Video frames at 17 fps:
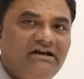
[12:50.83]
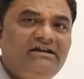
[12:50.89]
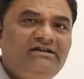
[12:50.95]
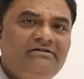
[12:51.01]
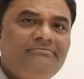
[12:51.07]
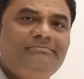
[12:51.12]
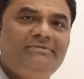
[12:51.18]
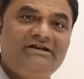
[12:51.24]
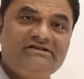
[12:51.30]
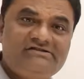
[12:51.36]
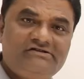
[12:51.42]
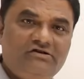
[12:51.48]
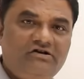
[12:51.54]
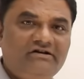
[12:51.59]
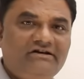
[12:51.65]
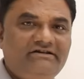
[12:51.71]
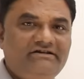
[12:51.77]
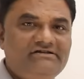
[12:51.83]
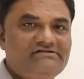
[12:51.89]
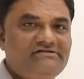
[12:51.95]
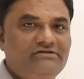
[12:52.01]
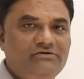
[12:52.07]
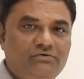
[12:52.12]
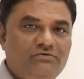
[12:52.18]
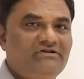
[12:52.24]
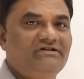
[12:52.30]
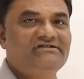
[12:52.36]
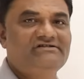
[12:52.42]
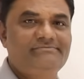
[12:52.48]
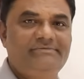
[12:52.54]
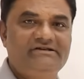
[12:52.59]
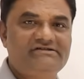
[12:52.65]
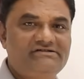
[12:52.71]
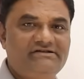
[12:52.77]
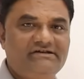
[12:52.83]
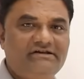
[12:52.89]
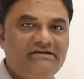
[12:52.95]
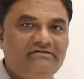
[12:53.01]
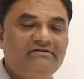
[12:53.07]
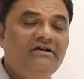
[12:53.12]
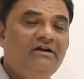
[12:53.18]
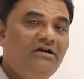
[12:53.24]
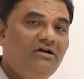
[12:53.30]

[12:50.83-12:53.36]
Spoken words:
N plus log n is the total space taken.